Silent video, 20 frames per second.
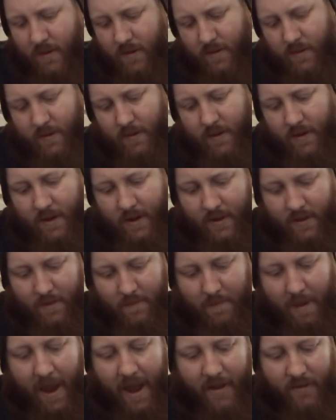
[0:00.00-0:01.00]
and
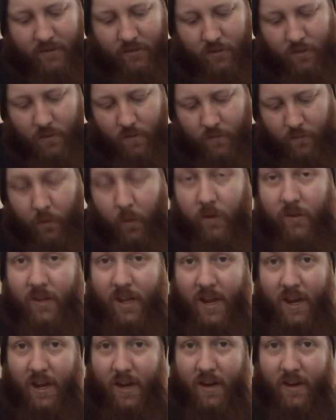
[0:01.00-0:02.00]
then back to
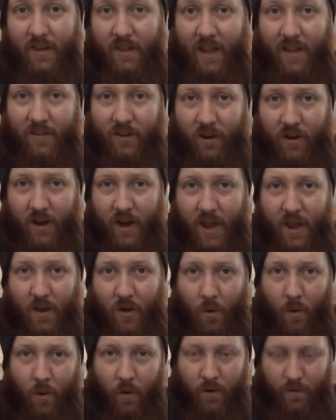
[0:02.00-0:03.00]
14, that's our A
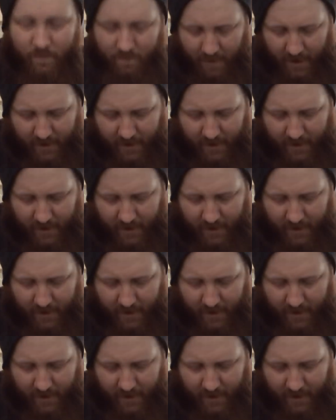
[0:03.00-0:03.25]
chord.